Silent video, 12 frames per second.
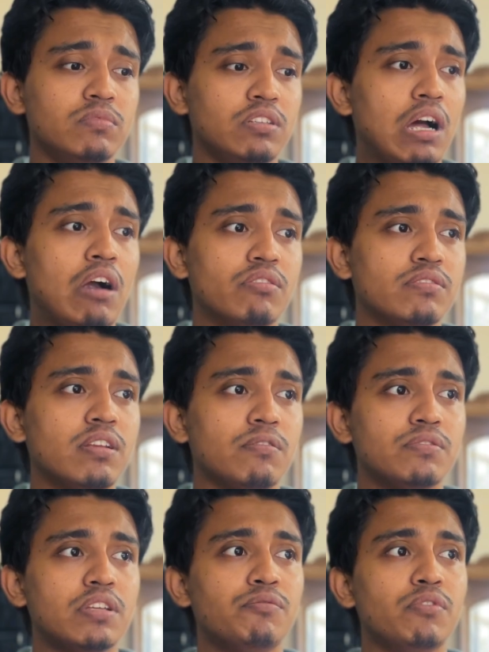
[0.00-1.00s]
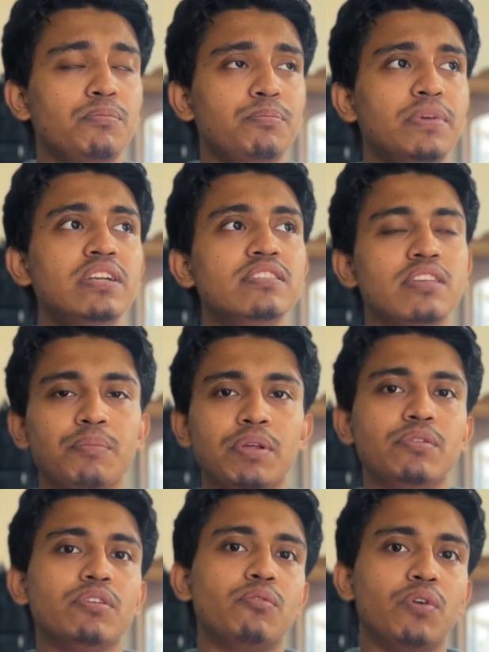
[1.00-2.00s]
ourselves if we build something
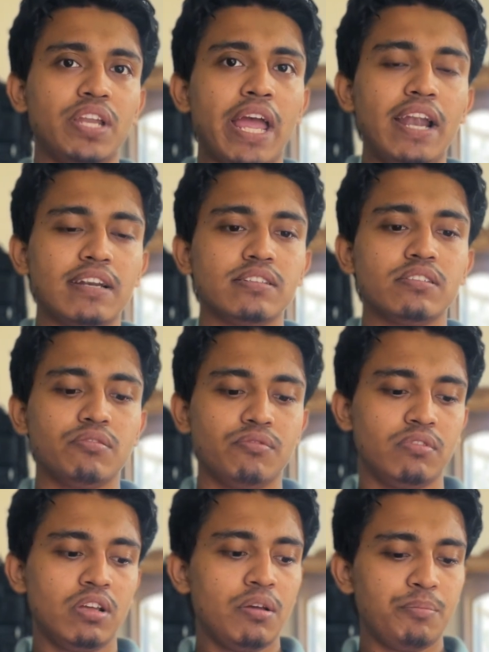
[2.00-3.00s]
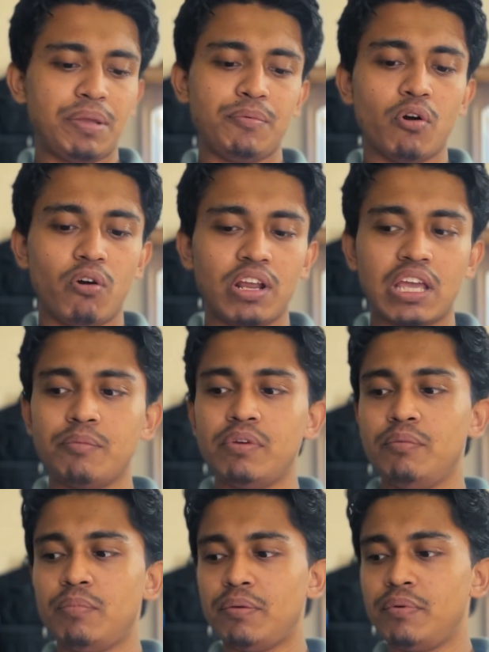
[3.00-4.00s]
with our own hands, maybe origami,
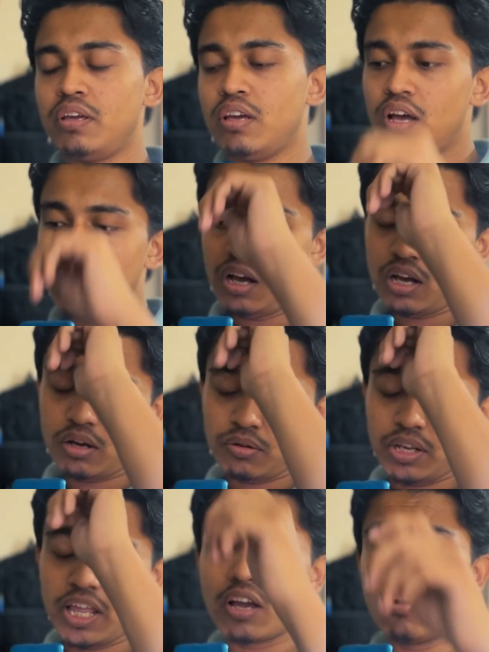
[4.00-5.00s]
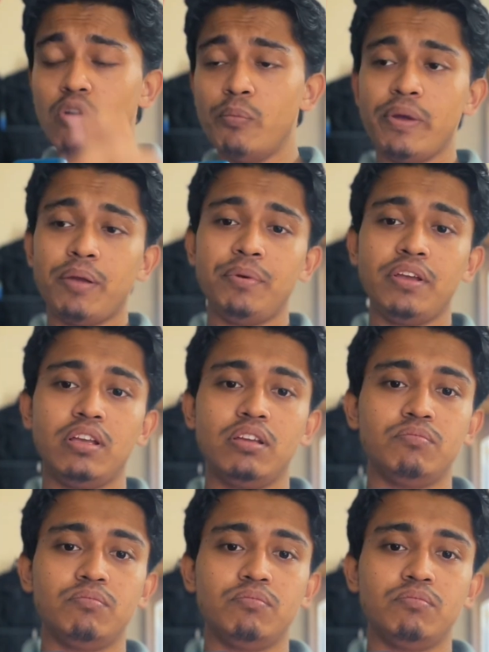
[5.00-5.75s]
maybe Lego, maybe